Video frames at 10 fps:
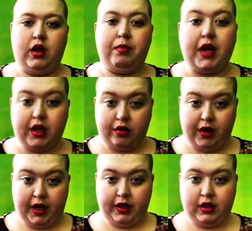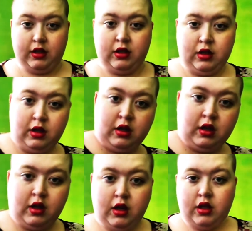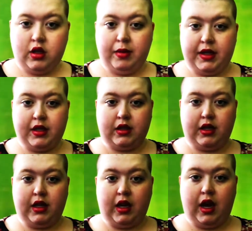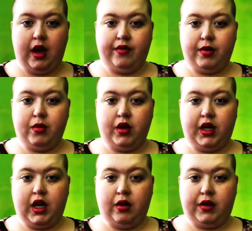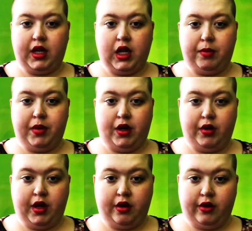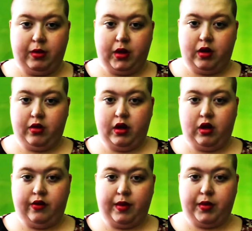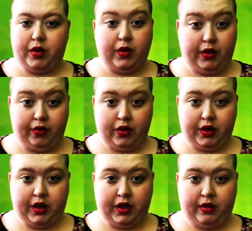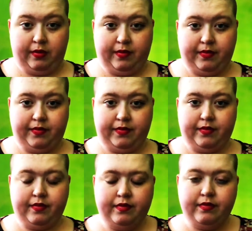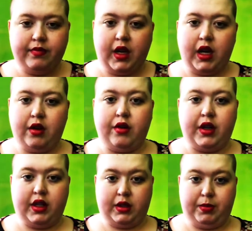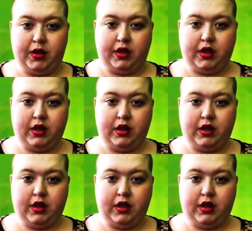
But I could write. So basically, every morning I would get up and do NaNoWriMo in November 2014. And I would write this book.